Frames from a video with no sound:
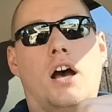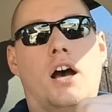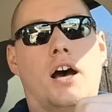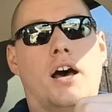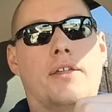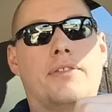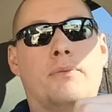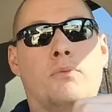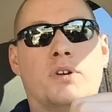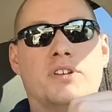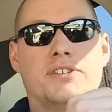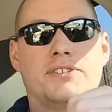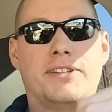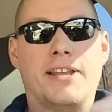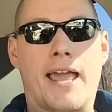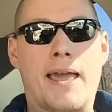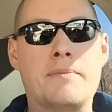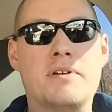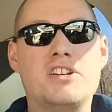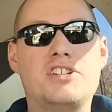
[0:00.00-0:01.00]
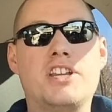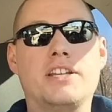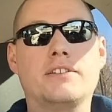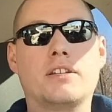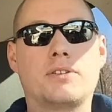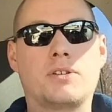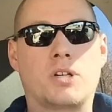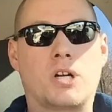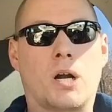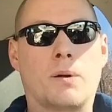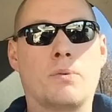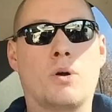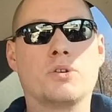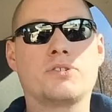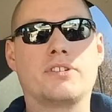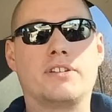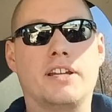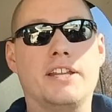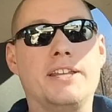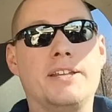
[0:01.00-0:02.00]
uh, was damaging the
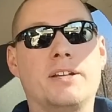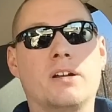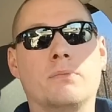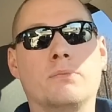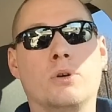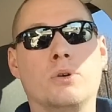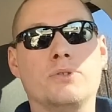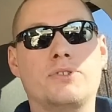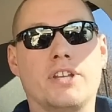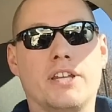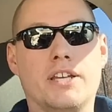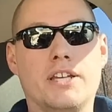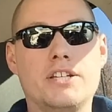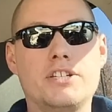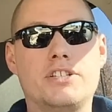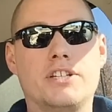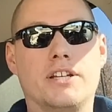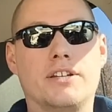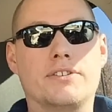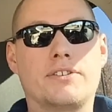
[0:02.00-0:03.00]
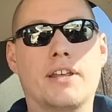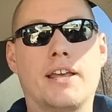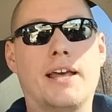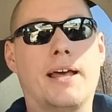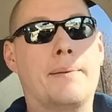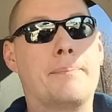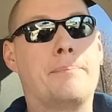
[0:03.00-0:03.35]
turbos in the EcoBoost engines.